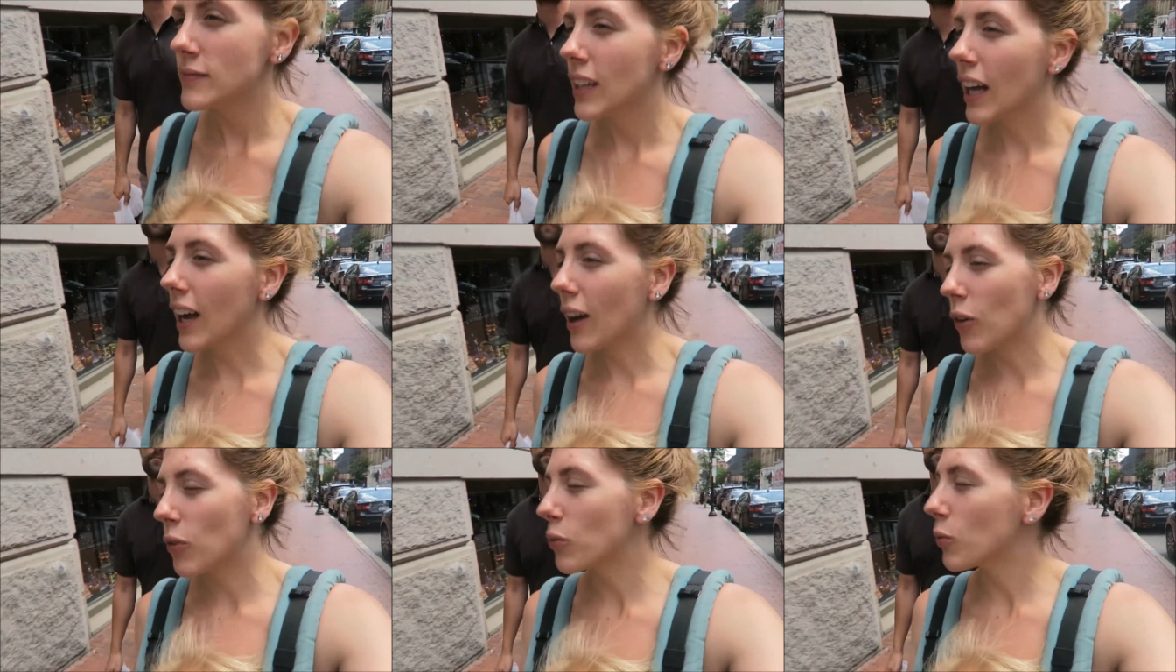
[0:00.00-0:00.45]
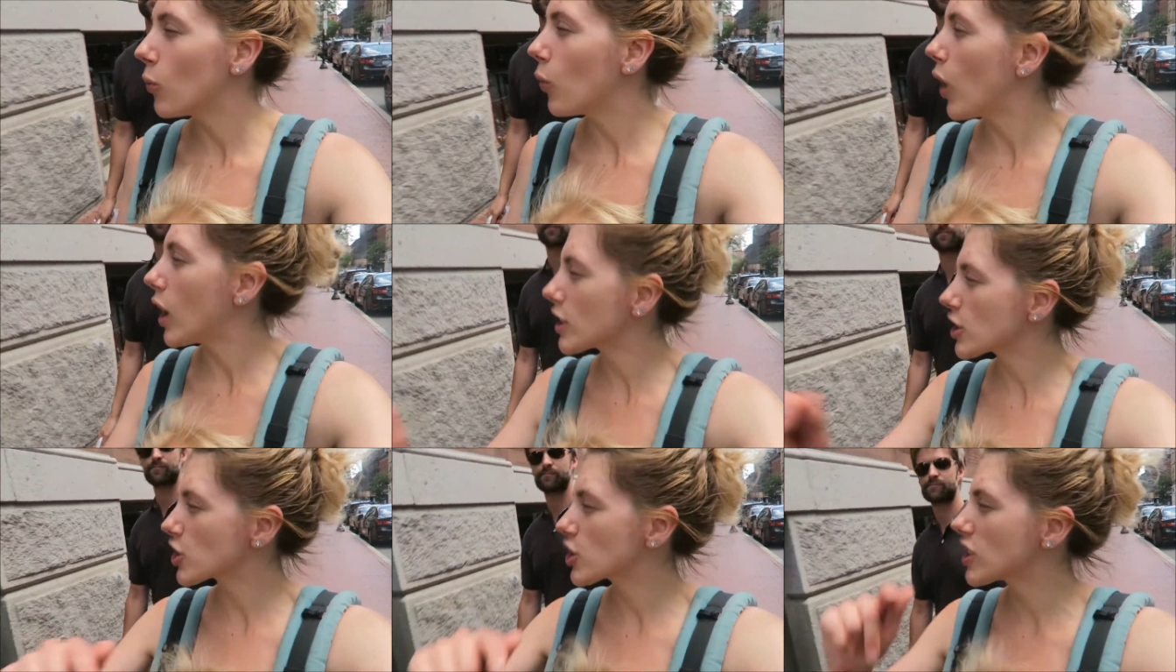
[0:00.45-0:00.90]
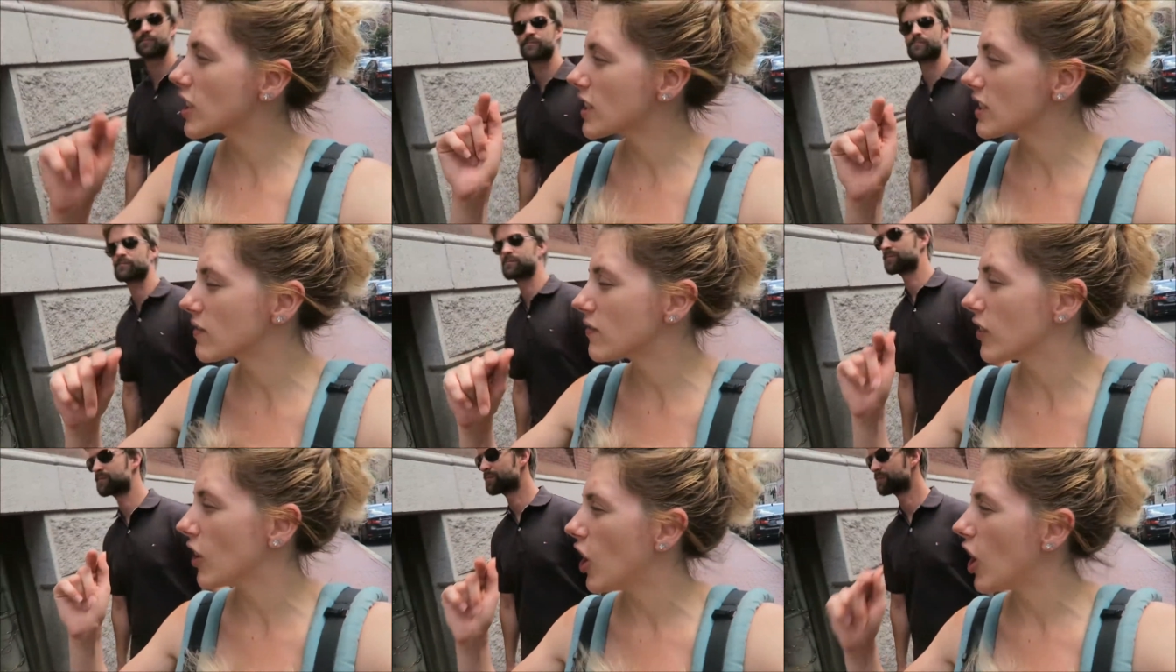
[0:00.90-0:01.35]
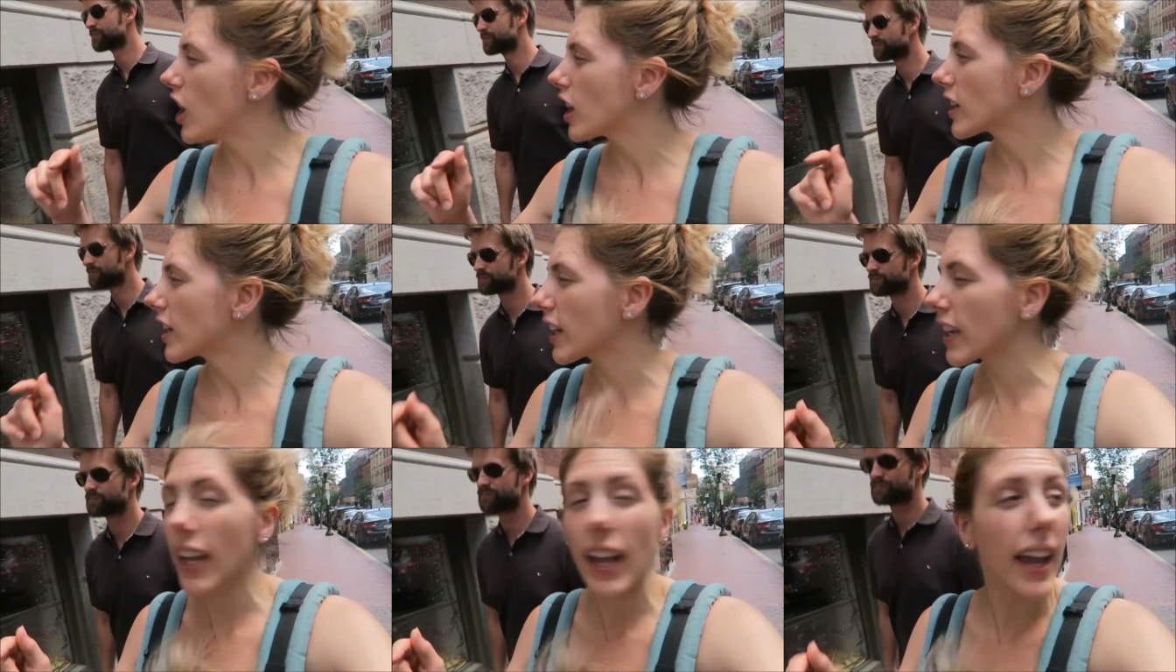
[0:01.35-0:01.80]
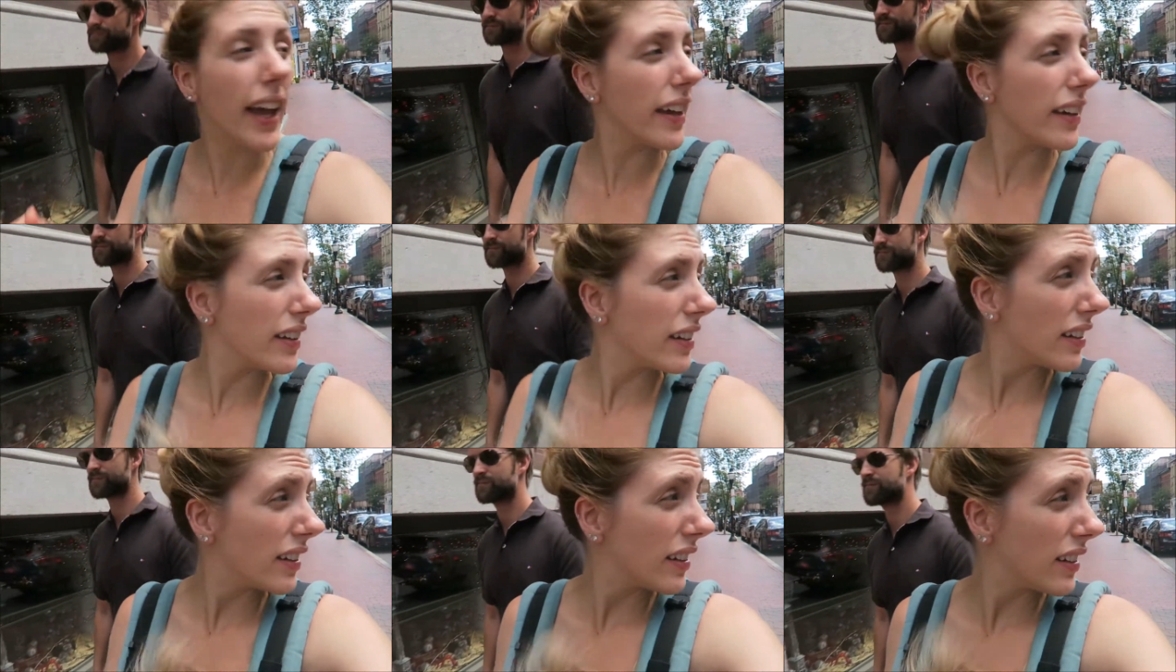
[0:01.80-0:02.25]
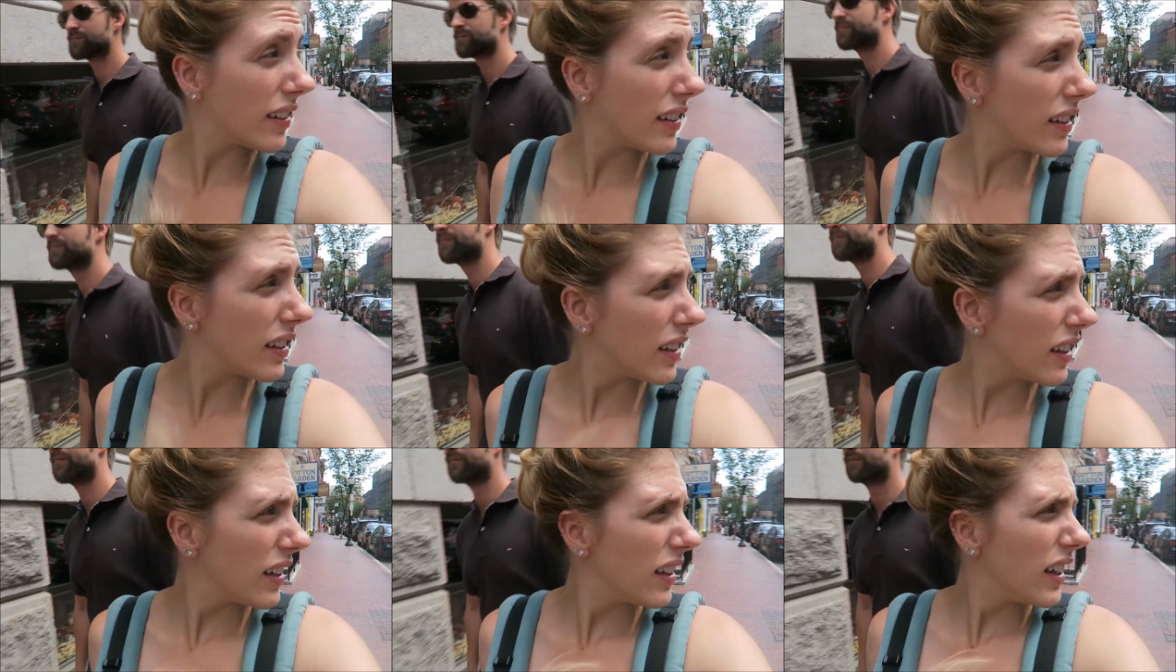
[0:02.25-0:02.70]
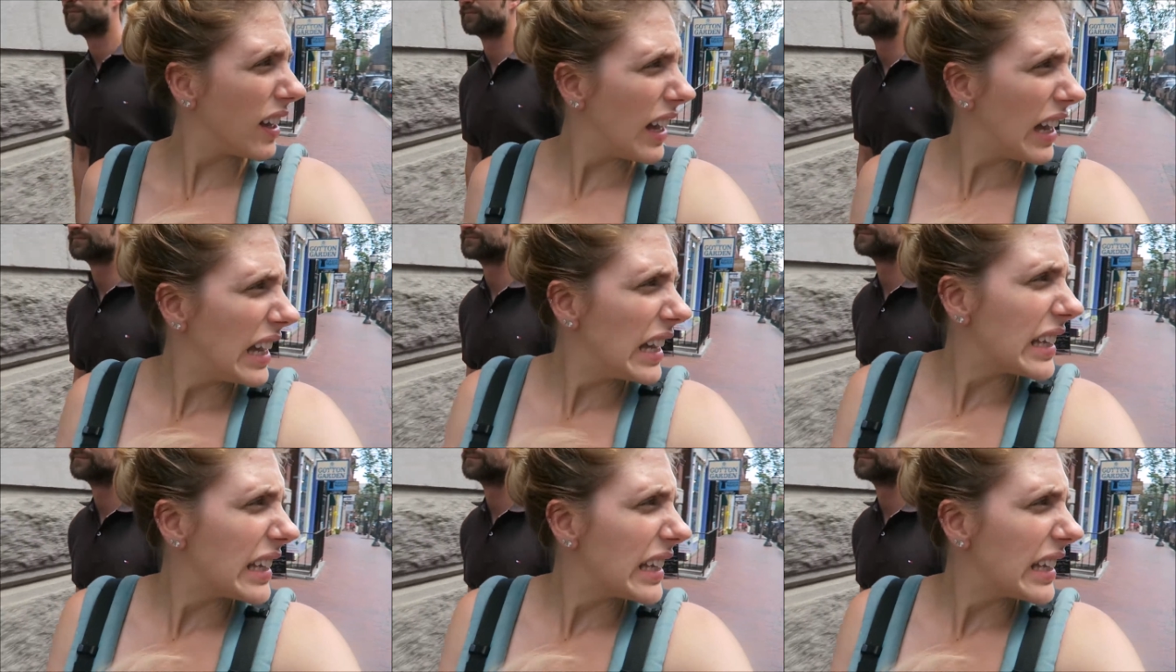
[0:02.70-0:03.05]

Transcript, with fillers: I'll watch like, this vlog again. live in Maine.